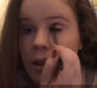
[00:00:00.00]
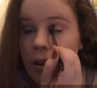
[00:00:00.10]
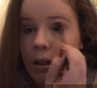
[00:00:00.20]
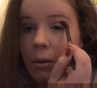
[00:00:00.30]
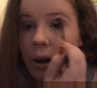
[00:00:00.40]

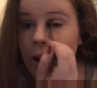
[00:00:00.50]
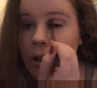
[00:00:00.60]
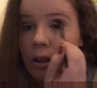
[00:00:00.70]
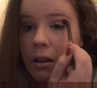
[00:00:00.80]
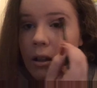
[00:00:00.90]
And quite,
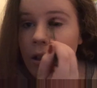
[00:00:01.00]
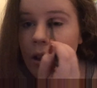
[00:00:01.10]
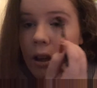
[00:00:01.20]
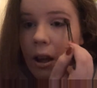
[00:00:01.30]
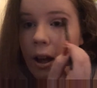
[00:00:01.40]

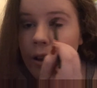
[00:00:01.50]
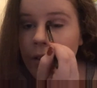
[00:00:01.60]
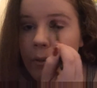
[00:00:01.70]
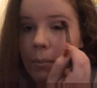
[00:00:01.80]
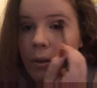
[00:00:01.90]
I don't know
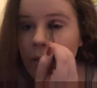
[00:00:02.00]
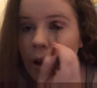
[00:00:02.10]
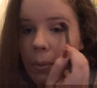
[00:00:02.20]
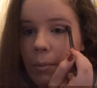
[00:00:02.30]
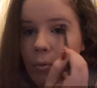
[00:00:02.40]
if I'm not
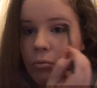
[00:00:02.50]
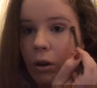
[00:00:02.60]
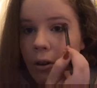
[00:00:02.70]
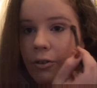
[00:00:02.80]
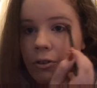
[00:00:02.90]
going to be a bit
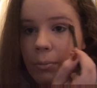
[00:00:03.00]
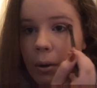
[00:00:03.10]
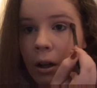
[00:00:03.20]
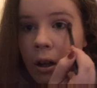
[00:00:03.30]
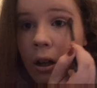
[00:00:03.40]
rough,
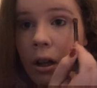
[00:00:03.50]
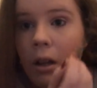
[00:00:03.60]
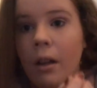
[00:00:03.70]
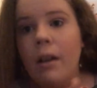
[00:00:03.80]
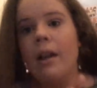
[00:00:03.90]
but
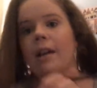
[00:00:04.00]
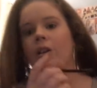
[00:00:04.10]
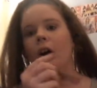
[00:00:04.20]
it